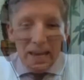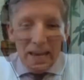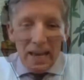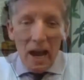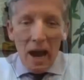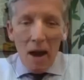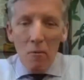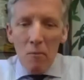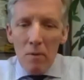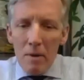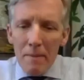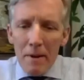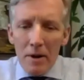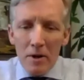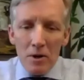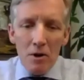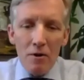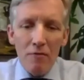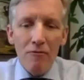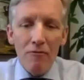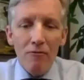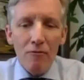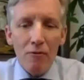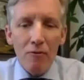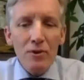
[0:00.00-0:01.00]
What about your
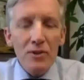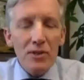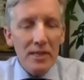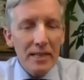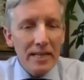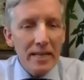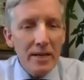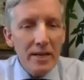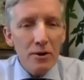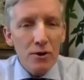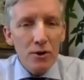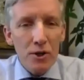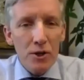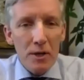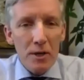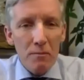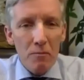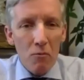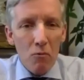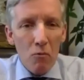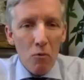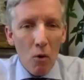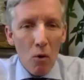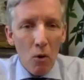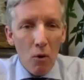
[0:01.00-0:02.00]
first leadership
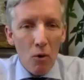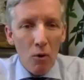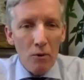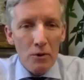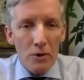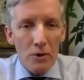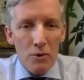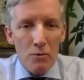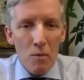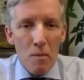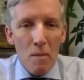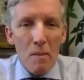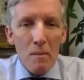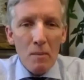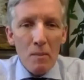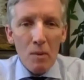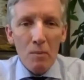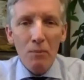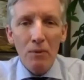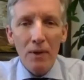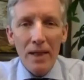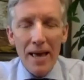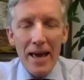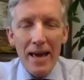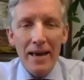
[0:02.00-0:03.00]
role you remember
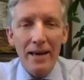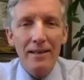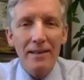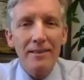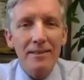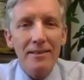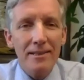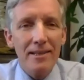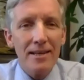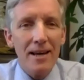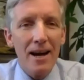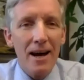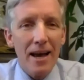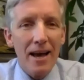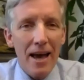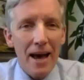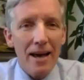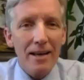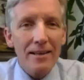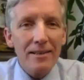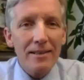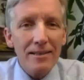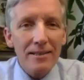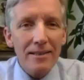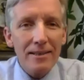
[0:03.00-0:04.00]
playing at
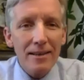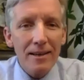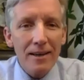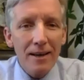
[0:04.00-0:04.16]
CIS?